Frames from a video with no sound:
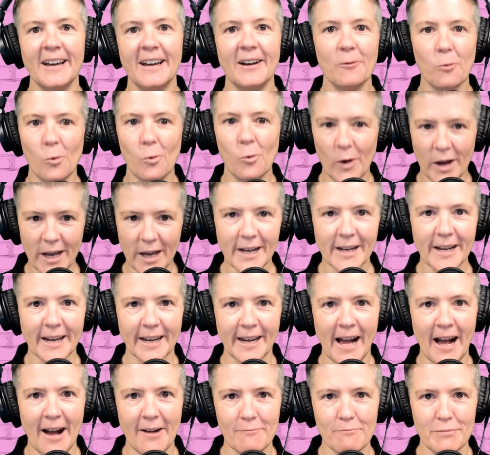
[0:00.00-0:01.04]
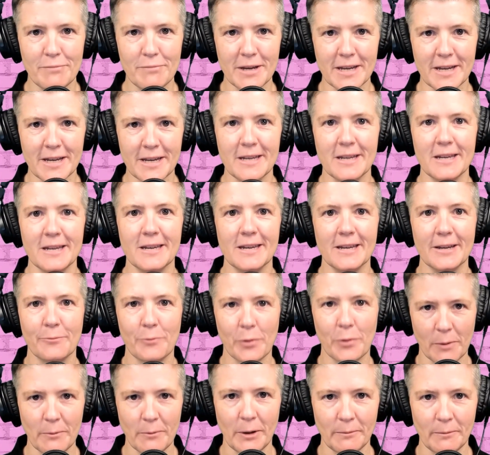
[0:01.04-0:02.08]
We are going to have big
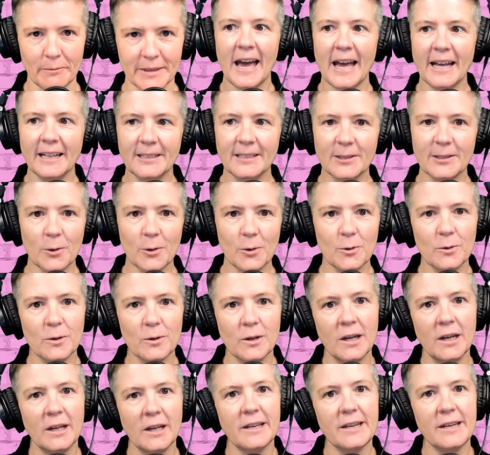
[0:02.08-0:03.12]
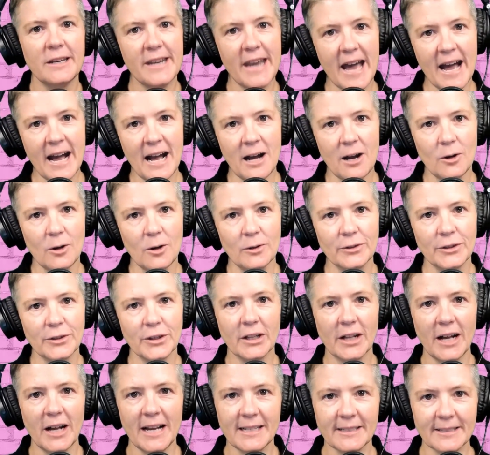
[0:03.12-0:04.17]
problems. And so now
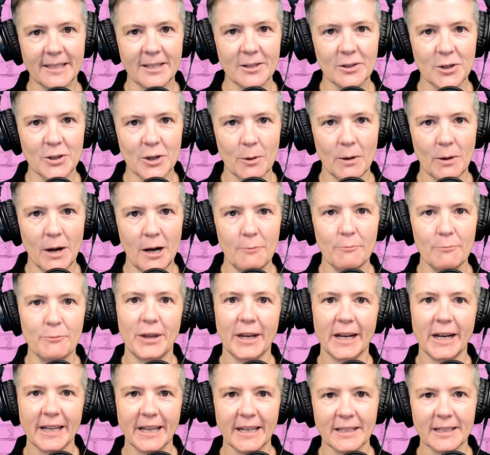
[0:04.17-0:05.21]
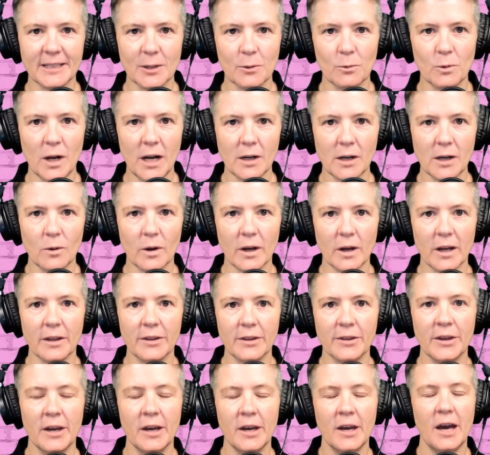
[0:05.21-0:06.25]
the clients that show up that I get to work
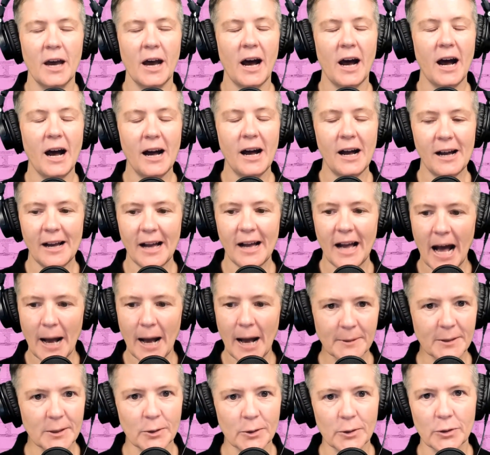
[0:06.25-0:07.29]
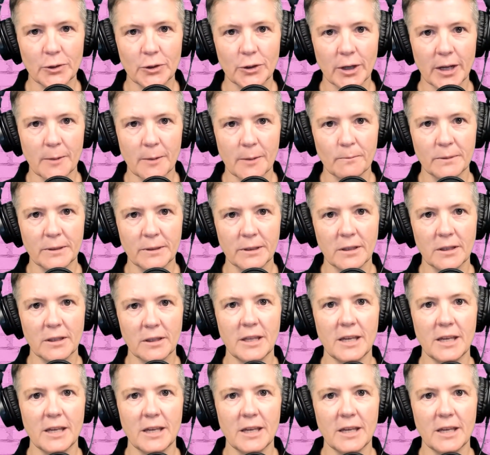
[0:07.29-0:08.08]
with are absolute dreams.